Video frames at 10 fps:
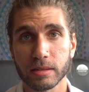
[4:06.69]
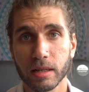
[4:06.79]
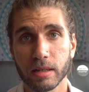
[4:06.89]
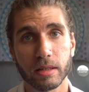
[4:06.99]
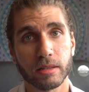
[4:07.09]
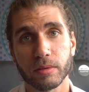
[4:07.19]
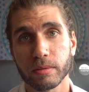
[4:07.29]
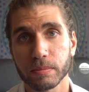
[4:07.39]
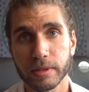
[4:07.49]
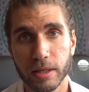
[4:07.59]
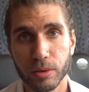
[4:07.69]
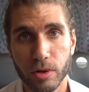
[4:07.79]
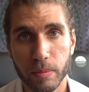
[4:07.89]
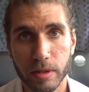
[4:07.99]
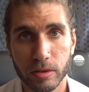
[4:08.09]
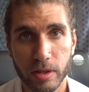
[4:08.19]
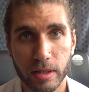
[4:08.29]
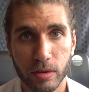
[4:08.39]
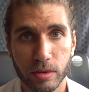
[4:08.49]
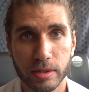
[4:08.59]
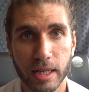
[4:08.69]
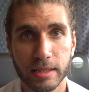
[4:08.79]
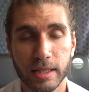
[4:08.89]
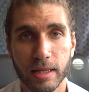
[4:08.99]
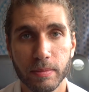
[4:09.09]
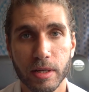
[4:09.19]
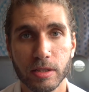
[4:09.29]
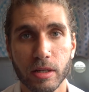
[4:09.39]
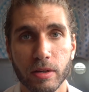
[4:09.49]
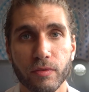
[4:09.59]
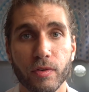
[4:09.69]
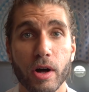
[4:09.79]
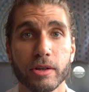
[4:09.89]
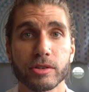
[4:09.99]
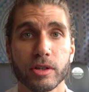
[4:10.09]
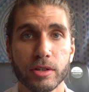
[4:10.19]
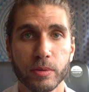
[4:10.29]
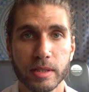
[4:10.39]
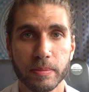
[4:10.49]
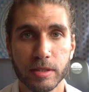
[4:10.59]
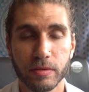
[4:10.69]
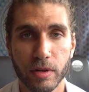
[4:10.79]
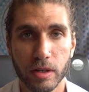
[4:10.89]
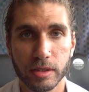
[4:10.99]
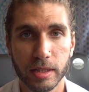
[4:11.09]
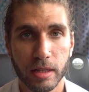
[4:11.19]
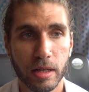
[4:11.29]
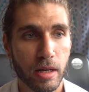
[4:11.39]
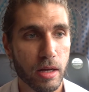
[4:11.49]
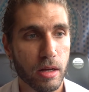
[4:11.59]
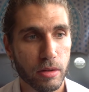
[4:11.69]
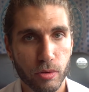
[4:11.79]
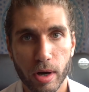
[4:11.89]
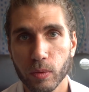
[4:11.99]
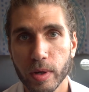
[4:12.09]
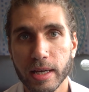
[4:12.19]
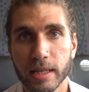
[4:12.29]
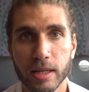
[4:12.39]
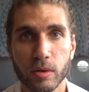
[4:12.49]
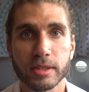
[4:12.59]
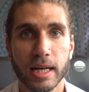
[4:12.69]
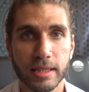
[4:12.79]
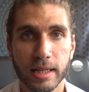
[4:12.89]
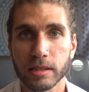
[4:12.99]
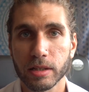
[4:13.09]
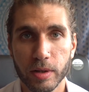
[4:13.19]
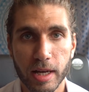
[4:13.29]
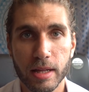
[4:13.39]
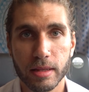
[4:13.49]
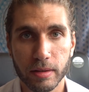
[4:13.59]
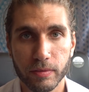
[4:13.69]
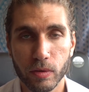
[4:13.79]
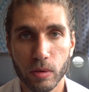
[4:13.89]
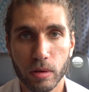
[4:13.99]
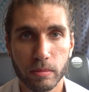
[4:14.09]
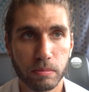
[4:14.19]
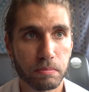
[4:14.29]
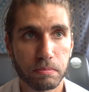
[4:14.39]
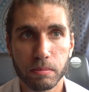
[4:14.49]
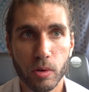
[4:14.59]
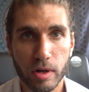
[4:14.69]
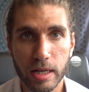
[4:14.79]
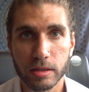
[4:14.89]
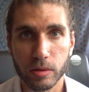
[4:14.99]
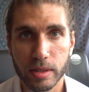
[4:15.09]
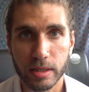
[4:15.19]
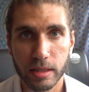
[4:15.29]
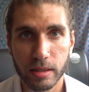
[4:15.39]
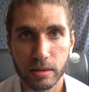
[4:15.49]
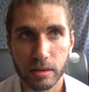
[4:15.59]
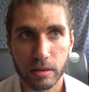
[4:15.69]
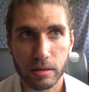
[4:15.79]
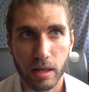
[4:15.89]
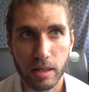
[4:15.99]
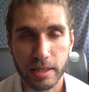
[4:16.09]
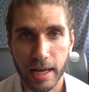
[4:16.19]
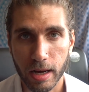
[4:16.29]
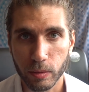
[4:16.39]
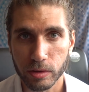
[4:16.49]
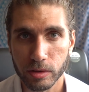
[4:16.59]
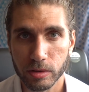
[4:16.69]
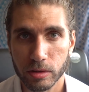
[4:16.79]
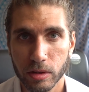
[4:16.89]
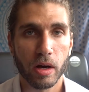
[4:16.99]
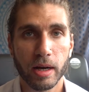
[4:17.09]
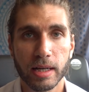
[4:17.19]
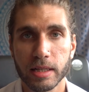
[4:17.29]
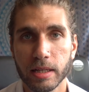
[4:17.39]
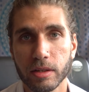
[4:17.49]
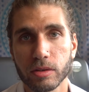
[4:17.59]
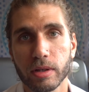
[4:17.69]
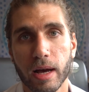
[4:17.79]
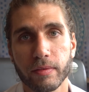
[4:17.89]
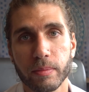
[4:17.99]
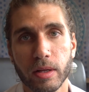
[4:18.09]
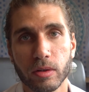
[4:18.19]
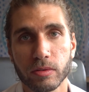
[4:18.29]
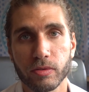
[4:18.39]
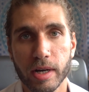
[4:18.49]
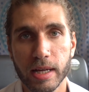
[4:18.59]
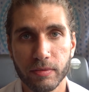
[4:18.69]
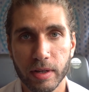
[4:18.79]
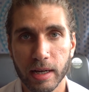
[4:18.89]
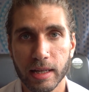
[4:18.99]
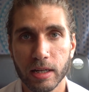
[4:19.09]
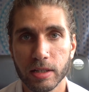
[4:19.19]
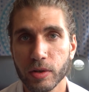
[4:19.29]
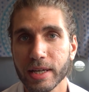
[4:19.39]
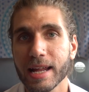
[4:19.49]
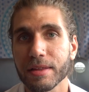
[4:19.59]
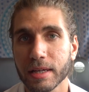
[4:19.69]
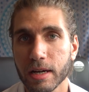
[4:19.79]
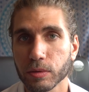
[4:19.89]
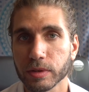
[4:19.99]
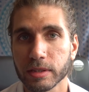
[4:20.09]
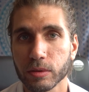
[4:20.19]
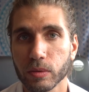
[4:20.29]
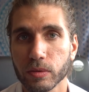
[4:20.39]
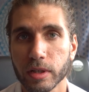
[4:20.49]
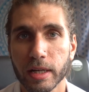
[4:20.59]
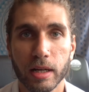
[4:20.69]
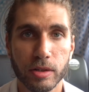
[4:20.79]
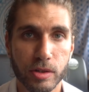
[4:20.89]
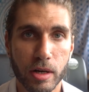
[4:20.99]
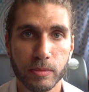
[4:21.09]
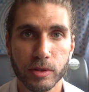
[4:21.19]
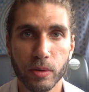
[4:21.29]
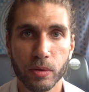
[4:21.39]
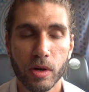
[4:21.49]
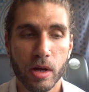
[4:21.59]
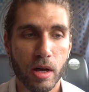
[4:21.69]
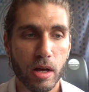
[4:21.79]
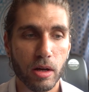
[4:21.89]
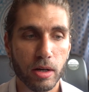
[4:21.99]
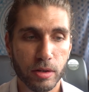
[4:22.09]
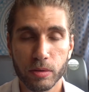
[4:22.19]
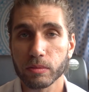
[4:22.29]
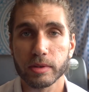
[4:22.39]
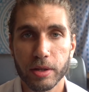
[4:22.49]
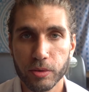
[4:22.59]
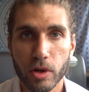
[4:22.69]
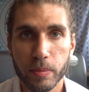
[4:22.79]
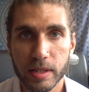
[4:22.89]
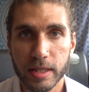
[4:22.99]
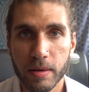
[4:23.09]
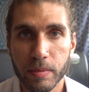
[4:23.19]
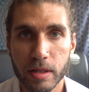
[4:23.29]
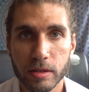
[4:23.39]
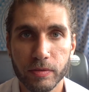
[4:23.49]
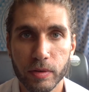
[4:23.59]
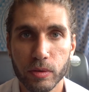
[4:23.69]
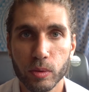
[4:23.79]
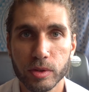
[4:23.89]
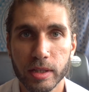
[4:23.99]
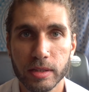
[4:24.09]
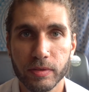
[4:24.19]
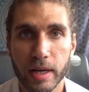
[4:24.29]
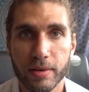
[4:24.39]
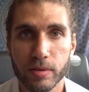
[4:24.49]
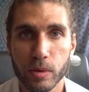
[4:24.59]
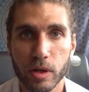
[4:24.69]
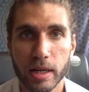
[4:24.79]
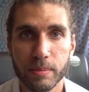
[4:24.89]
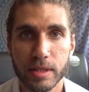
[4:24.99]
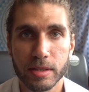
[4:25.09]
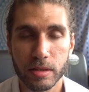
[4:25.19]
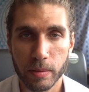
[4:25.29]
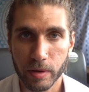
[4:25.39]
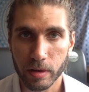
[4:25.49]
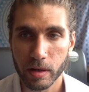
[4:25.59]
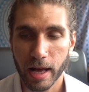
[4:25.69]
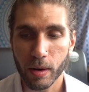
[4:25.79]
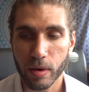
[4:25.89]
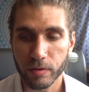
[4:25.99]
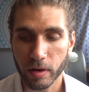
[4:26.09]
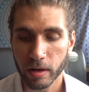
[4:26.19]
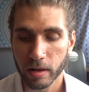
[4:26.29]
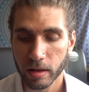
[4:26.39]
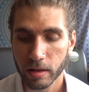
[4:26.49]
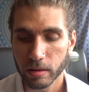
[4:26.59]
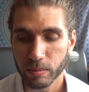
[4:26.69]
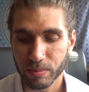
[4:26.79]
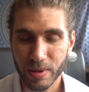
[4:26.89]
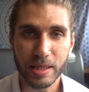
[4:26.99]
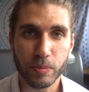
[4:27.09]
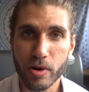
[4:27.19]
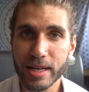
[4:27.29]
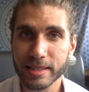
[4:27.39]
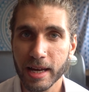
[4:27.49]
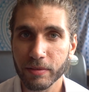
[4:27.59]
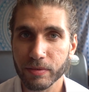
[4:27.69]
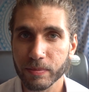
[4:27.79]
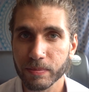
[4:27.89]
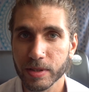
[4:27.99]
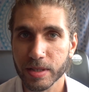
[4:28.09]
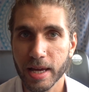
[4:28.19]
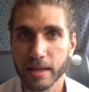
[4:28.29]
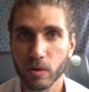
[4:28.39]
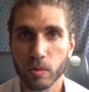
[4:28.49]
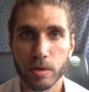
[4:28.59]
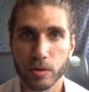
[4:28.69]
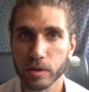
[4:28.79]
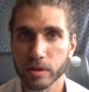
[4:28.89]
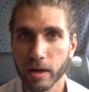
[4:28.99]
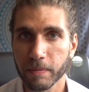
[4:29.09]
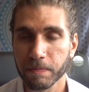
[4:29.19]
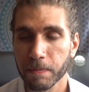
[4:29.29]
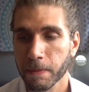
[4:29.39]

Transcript: I don't take nootropics or anything on Saturday because I fast. I do intermittent fasting throughout the week, and then on Saturdays I don't eat anything for more or less 20 to 30 hours. I actually have a meal on Friday evening, and then I don't eat anything else until Sunday lunchtime. So I don't take nootropics then because I feel nauseous if I have them on an empty stomach. However, it's pretty safe to take almost all the time.